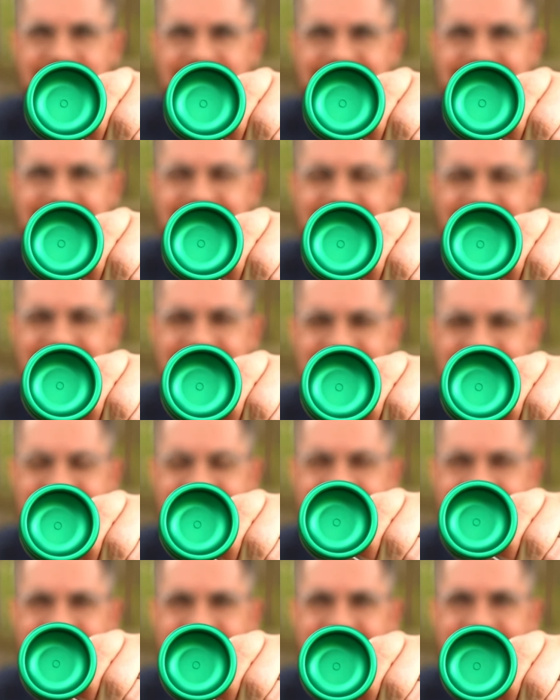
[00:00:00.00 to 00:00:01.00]
I kind of like
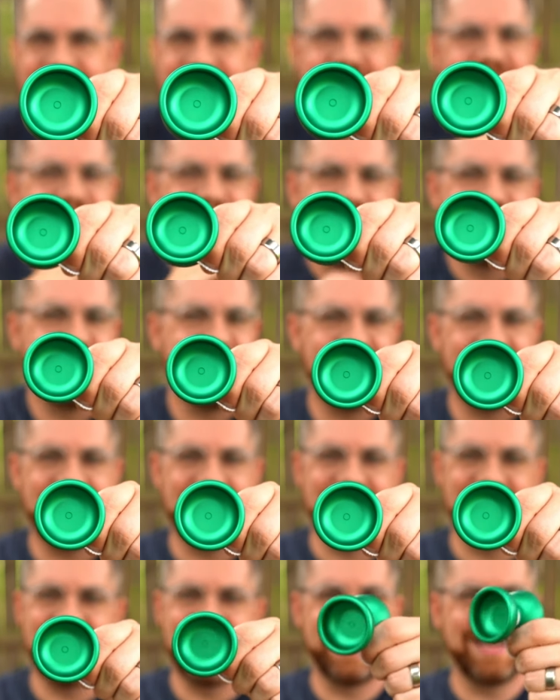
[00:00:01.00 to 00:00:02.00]
that a lot.
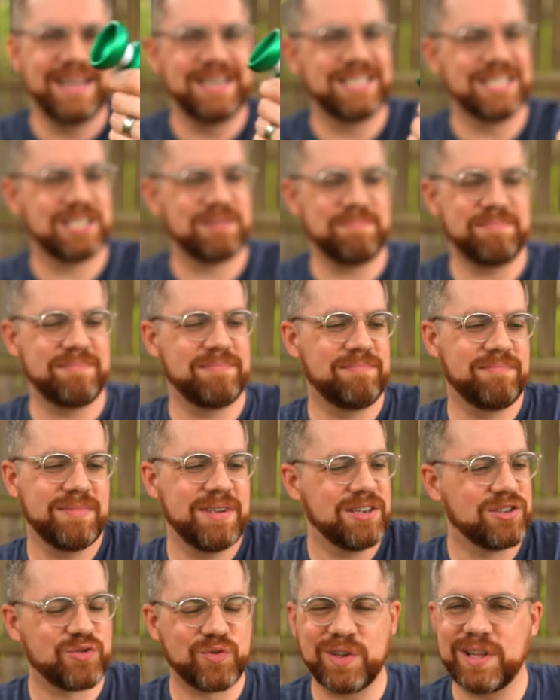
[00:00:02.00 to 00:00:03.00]
Uh, it just
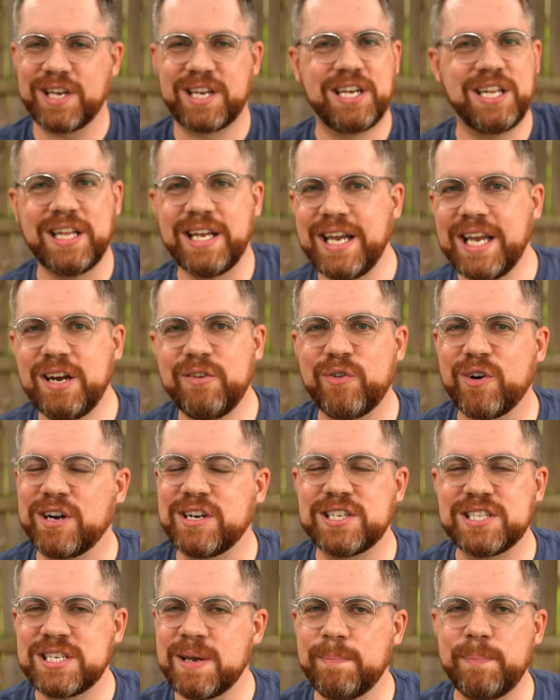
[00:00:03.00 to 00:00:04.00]
is really clean,
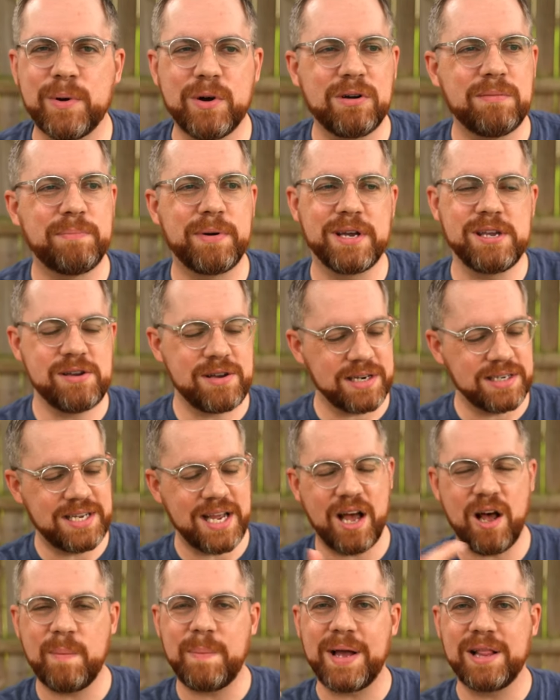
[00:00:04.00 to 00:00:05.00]
very simple, but you can
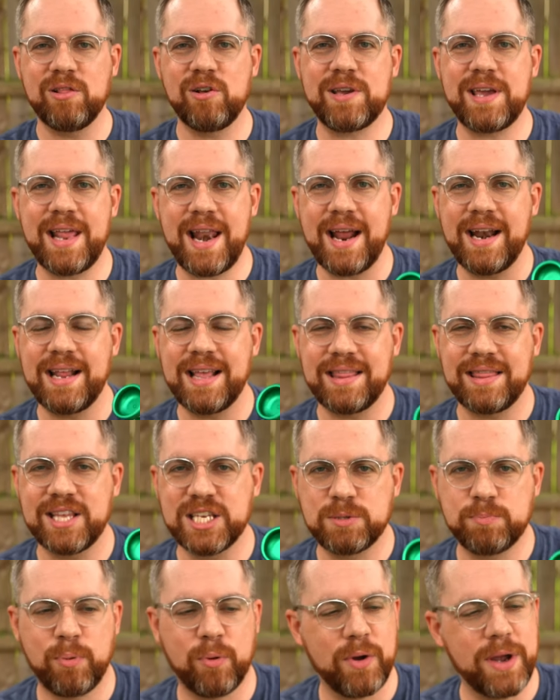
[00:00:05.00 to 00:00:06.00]
tell by looking at it at
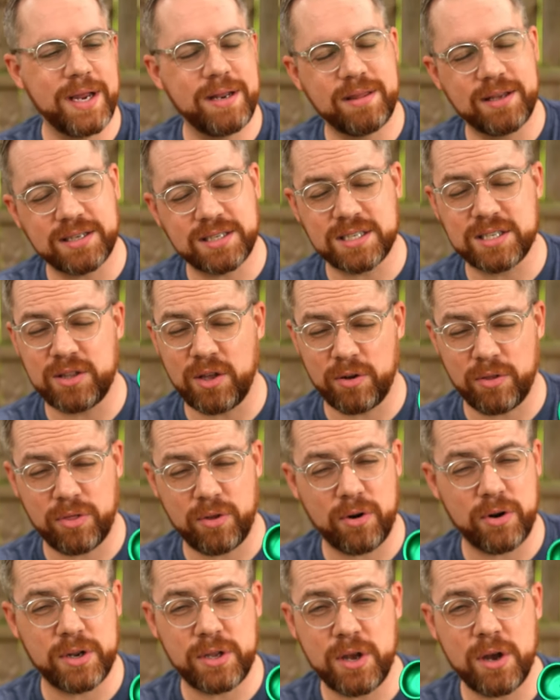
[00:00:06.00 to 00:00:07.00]
this point, this is their
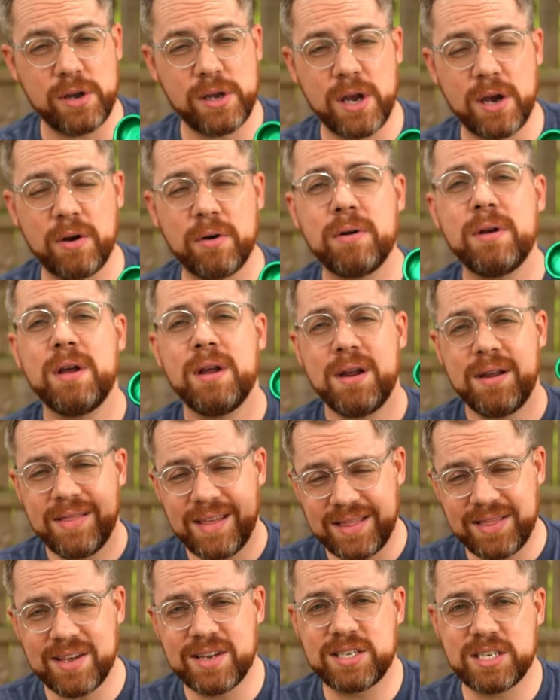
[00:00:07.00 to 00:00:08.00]
third yo-yo,
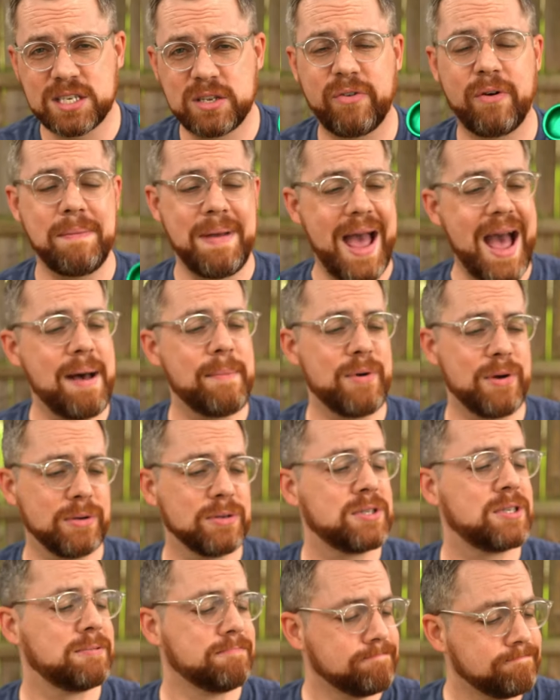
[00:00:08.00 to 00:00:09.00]
that this is from
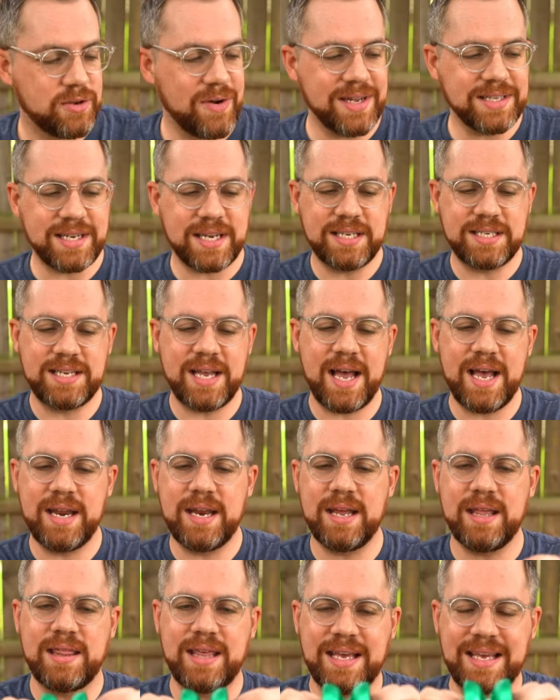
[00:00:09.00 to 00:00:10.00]
Atmos. So as I
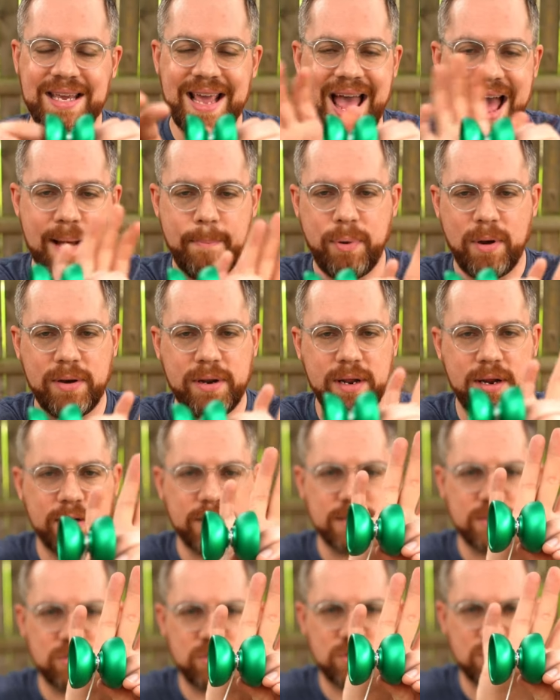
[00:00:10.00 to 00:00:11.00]
said, the gap on
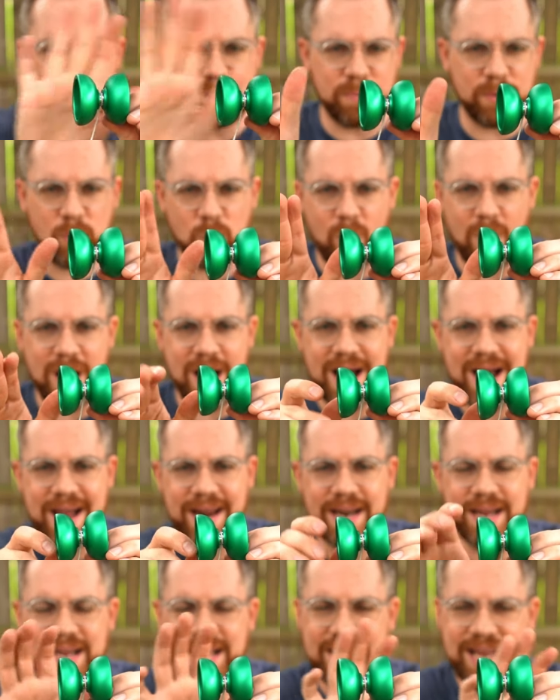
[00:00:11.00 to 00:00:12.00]
here is super
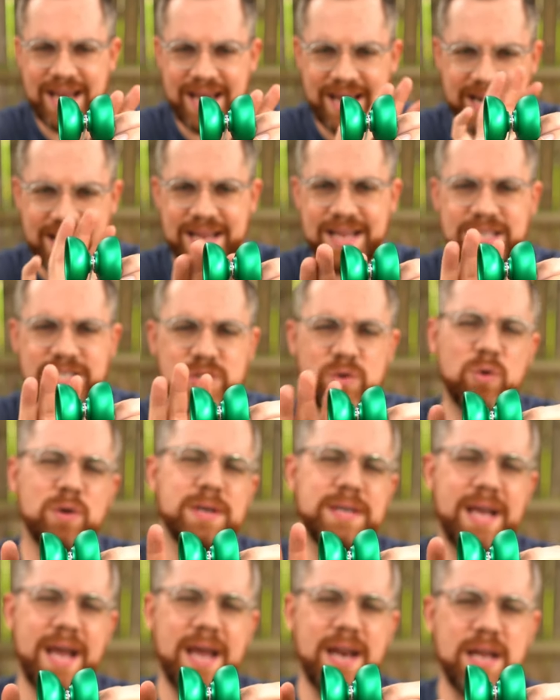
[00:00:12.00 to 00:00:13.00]
wide. It is an
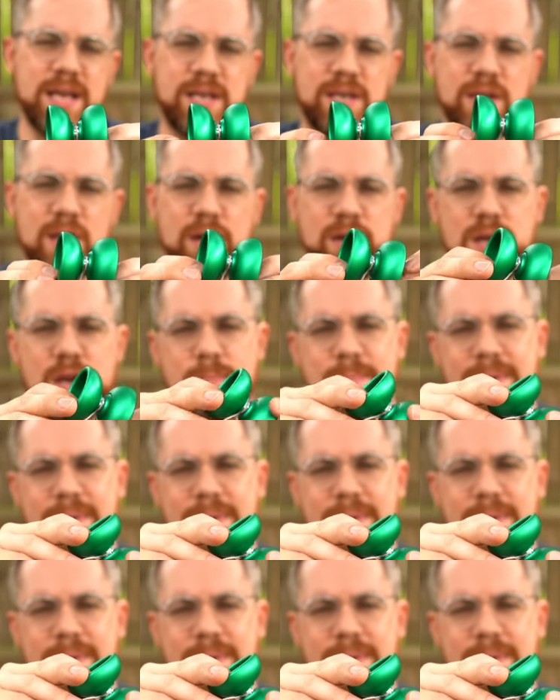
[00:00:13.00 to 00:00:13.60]
organic yo-yo,